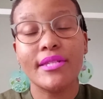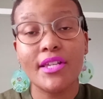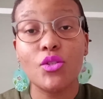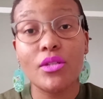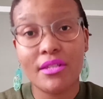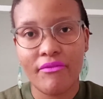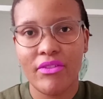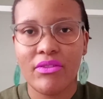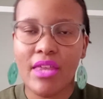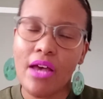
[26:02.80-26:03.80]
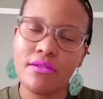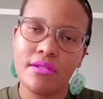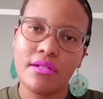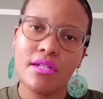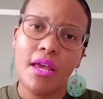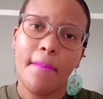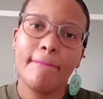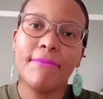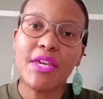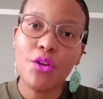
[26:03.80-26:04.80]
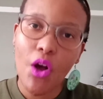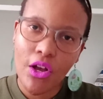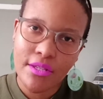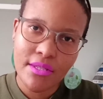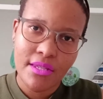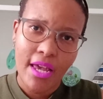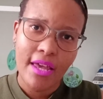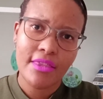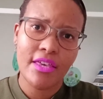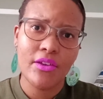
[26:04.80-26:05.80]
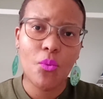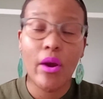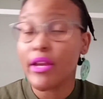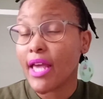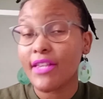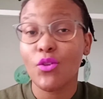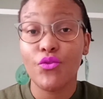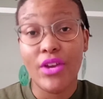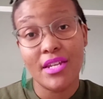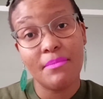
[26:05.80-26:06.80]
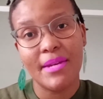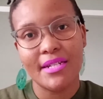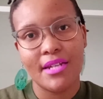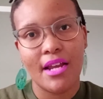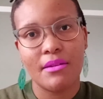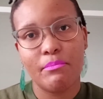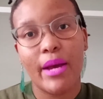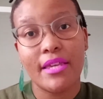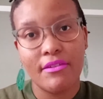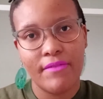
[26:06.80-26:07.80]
6,000 or 7,000 because the work has already been done by the